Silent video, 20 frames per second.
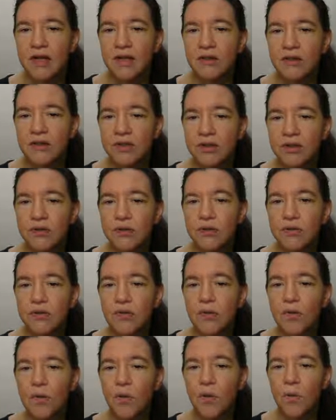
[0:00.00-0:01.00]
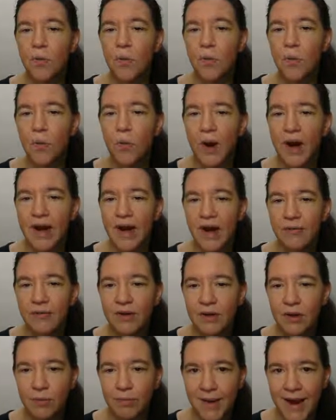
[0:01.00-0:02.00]
So why are we
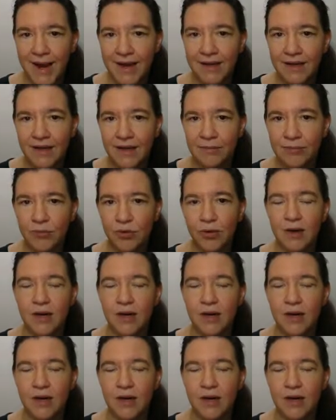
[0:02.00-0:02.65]
not panicking?